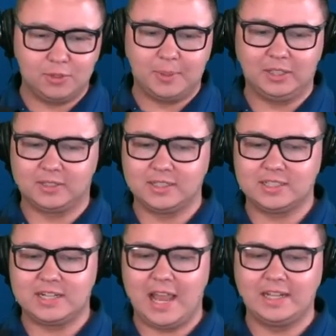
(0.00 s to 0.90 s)
You'll be looking
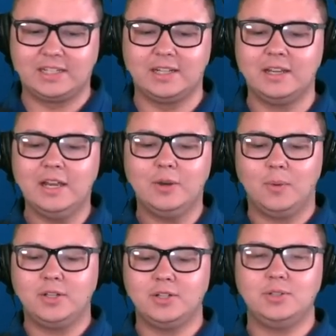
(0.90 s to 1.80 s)
snazzy
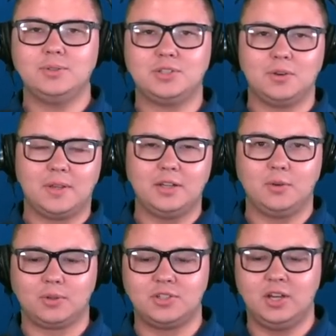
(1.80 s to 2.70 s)
when you do, so get
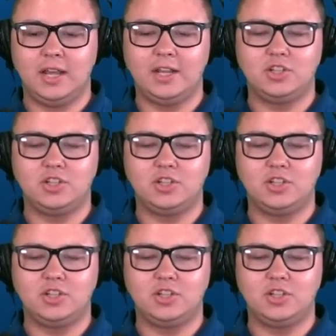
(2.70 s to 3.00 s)
yours today,